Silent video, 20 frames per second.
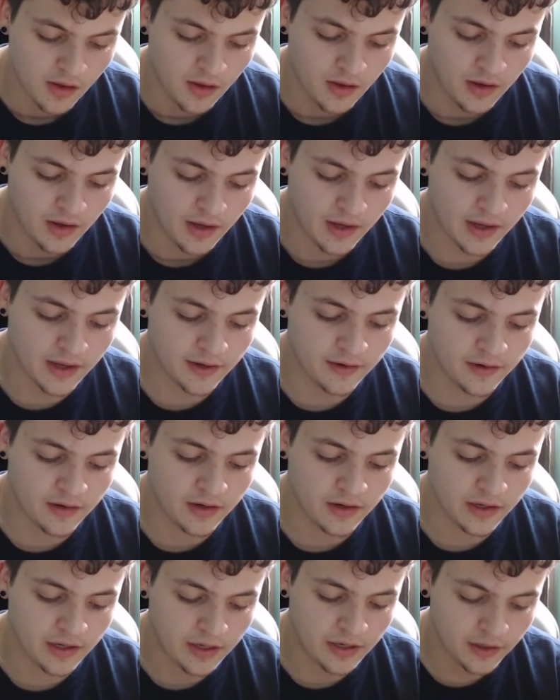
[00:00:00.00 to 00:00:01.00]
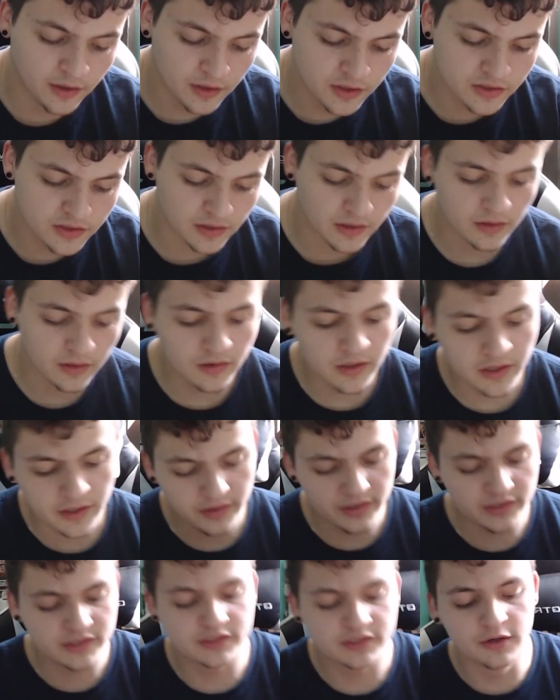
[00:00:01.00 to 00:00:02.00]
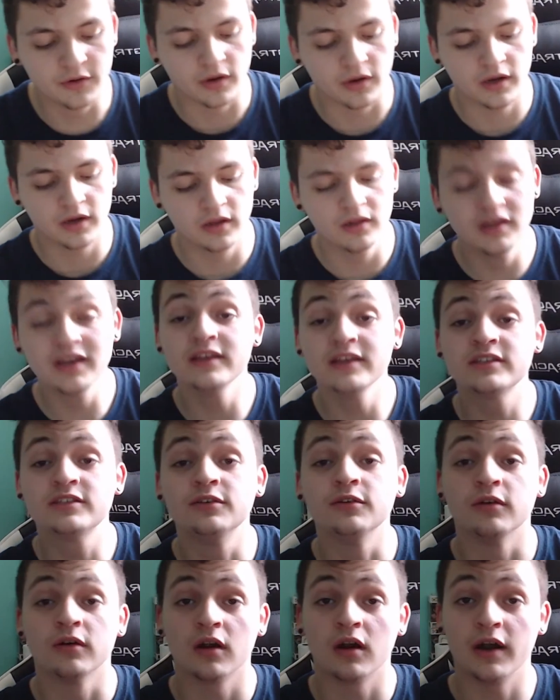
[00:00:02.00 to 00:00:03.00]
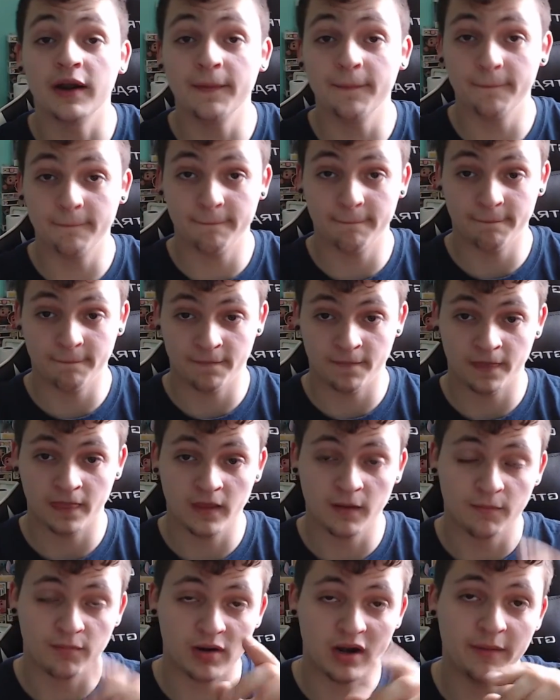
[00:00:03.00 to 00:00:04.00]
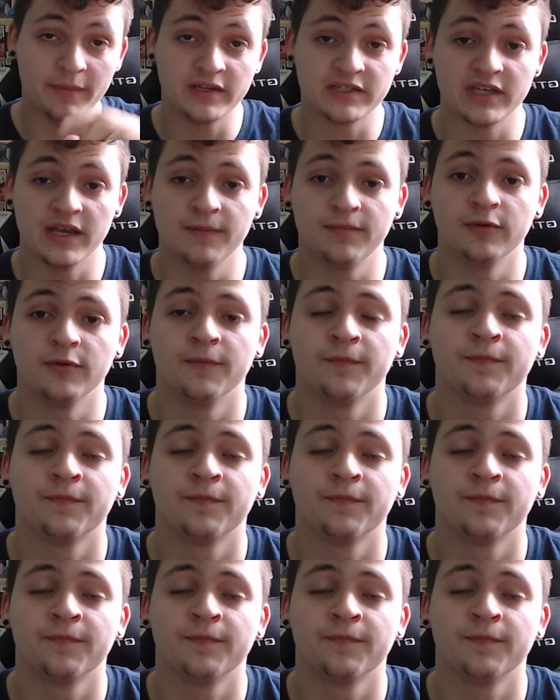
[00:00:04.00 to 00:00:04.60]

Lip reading: And here's, look at this too. Look at this too, alright? Prime example.